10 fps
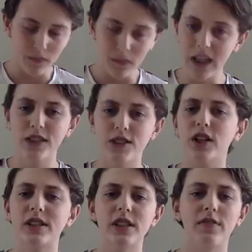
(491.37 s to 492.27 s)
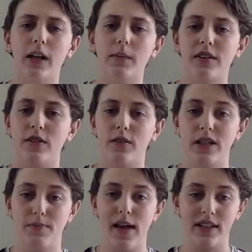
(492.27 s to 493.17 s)
it's good to develop different
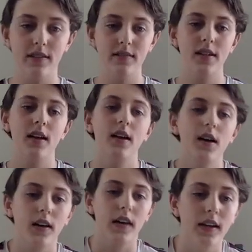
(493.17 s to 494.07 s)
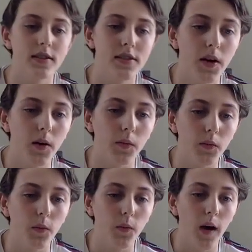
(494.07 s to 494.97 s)
perspectives. Okay, so
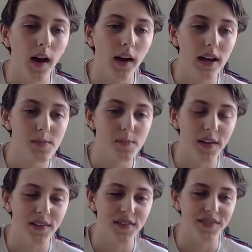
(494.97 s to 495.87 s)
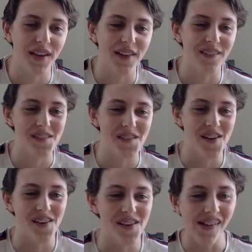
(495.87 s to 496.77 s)
what has been your favorite
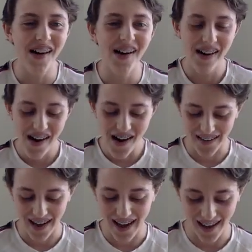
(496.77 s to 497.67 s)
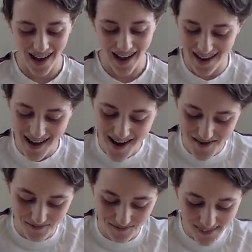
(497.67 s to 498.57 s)
role? Okay, I
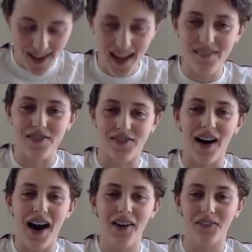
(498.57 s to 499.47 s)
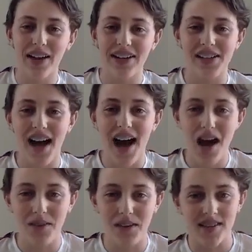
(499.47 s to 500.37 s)
have a 5-way
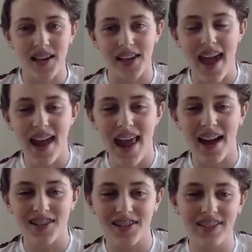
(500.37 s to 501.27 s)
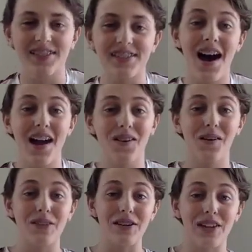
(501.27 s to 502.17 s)
tie because I can't actually decide on
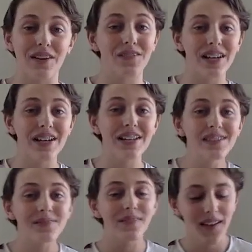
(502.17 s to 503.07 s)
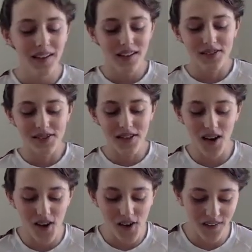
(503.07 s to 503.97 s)
what my favorite is.
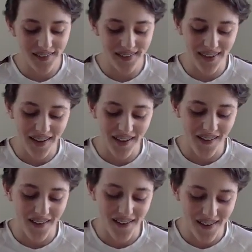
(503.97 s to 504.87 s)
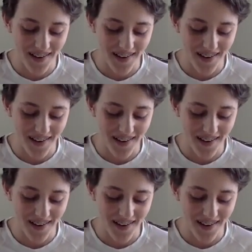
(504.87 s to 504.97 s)
So they are